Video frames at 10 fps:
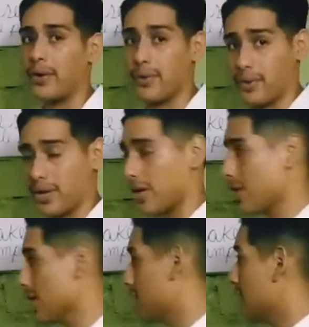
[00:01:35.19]
Okay,
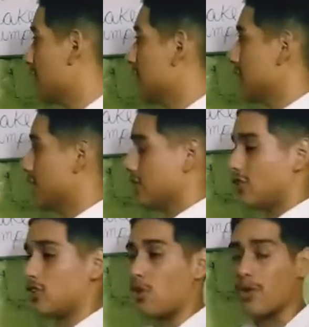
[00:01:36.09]

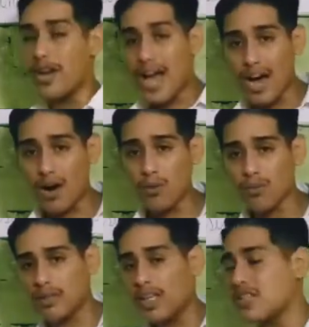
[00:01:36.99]
so now
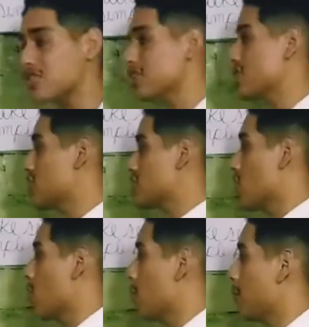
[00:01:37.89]
let's see
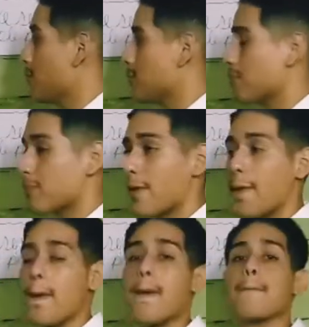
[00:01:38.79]
some
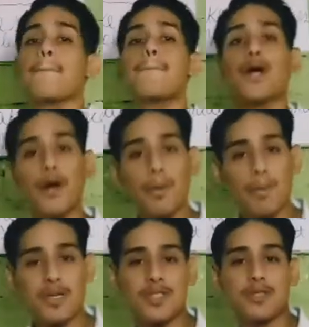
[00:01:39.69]

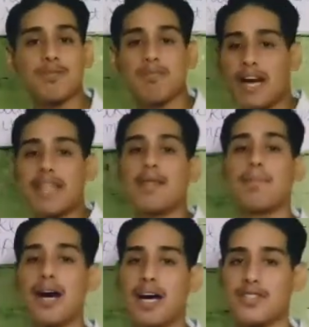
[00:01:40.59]
verbs, but in the
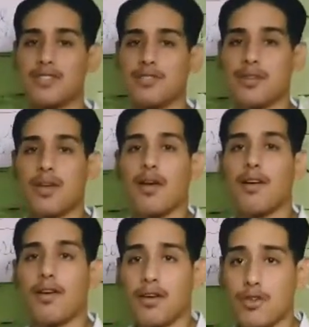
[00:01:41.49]
past.
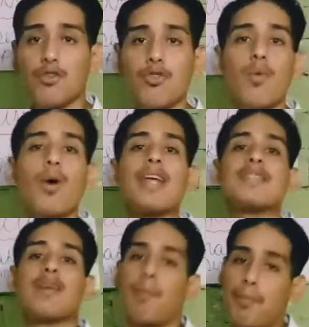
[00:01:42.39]
You know what
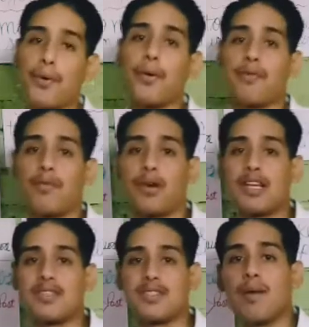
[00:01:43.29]
is a verb? For
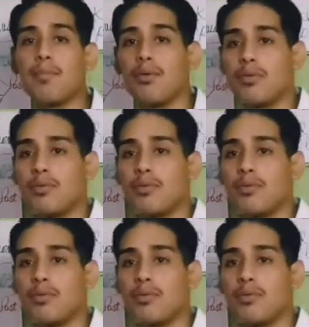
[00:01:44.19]
example,